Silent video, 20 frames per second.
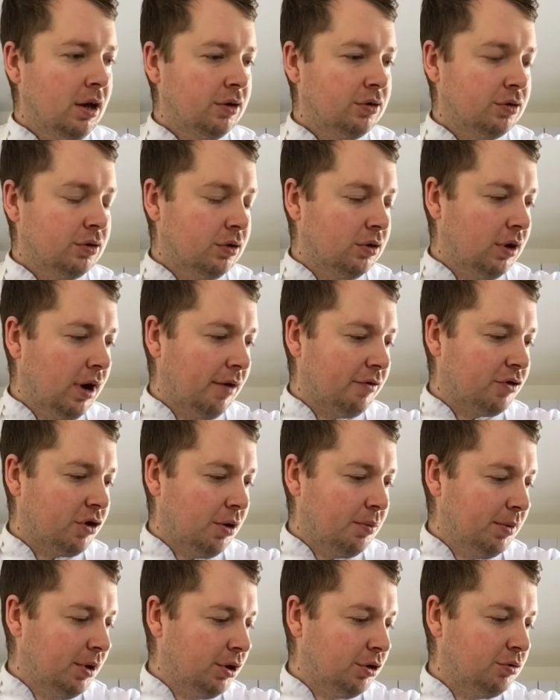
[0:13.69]
So I've
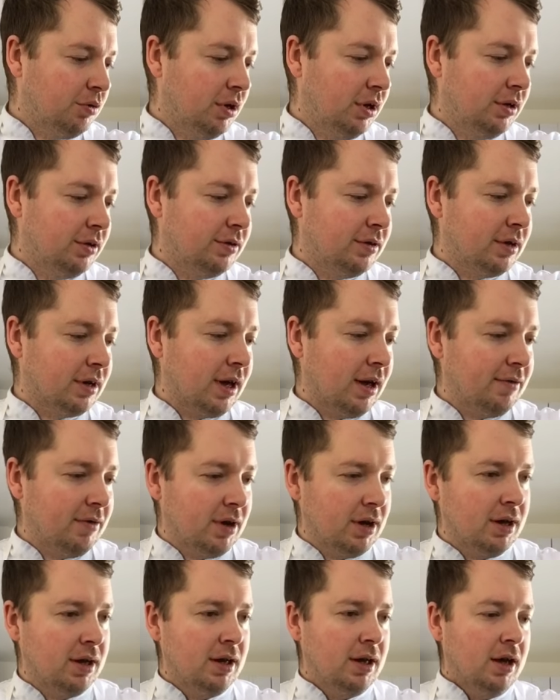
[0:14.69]
got my ingredients
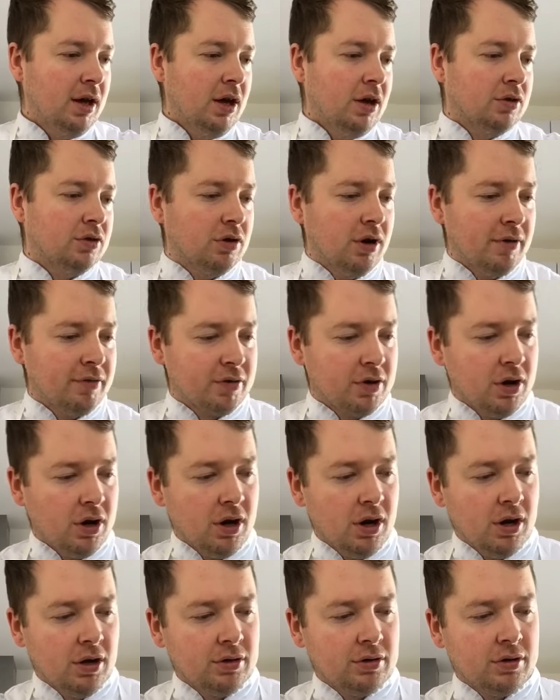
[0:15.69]
together. So I've
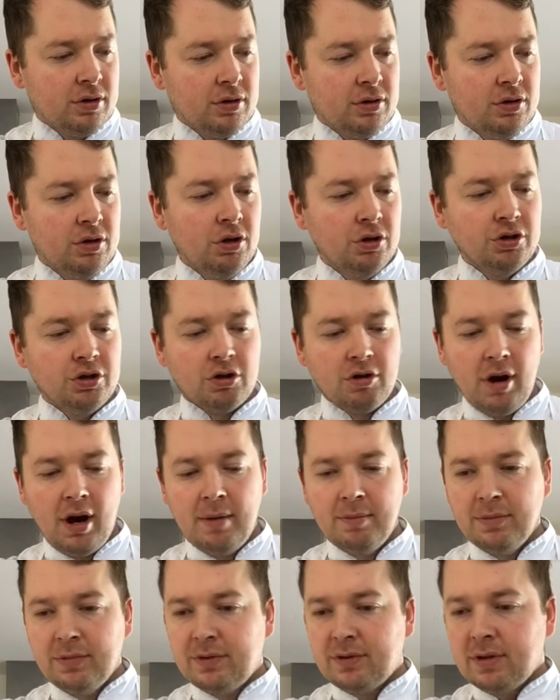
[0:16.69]
got 200
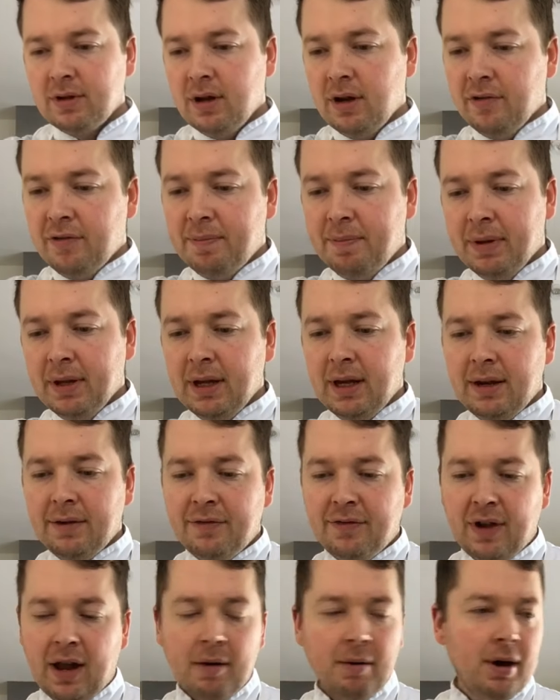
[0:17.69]
grams of plain
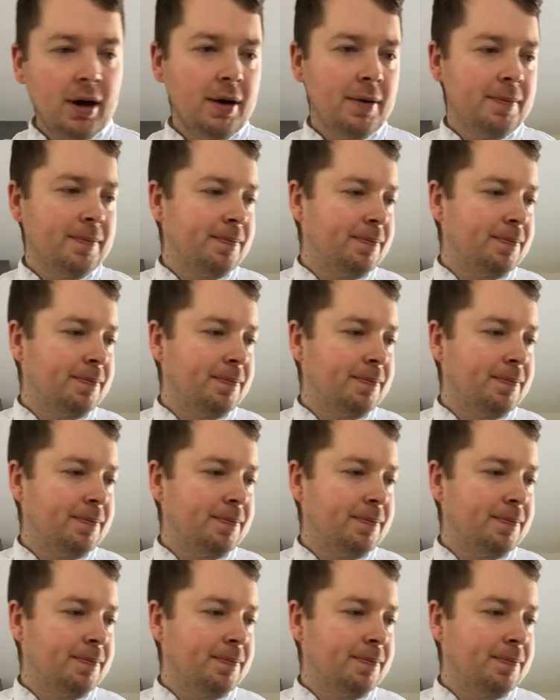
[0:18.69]
flour,